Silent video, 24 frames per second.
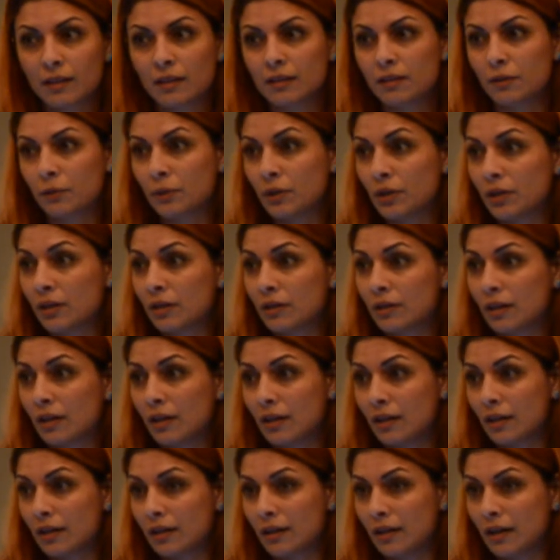
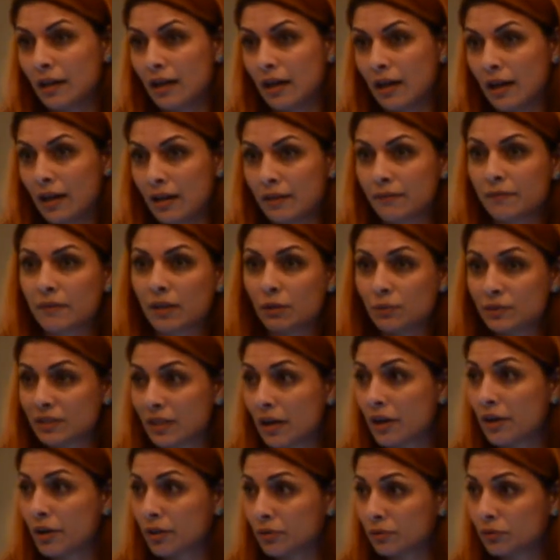There was
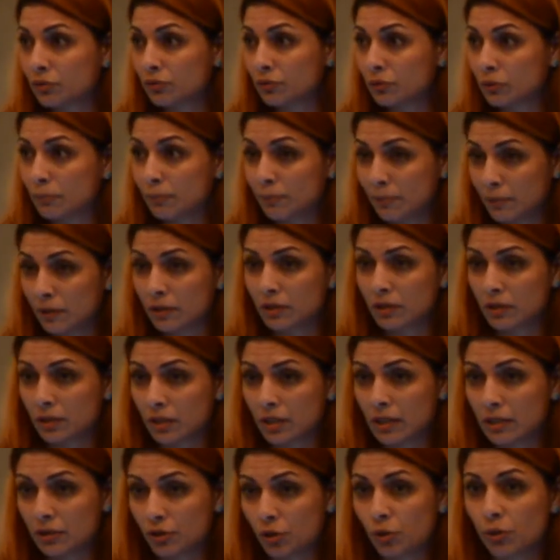our group,
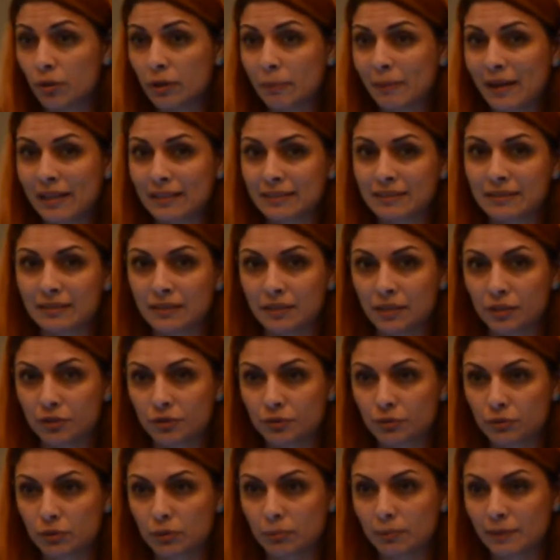a core
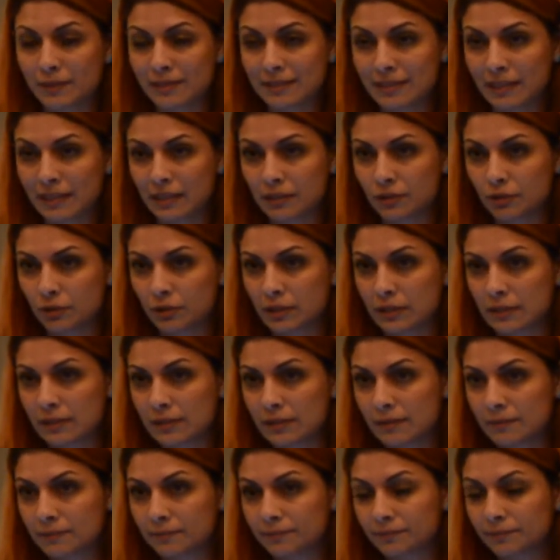Palestinian group in St. Louis.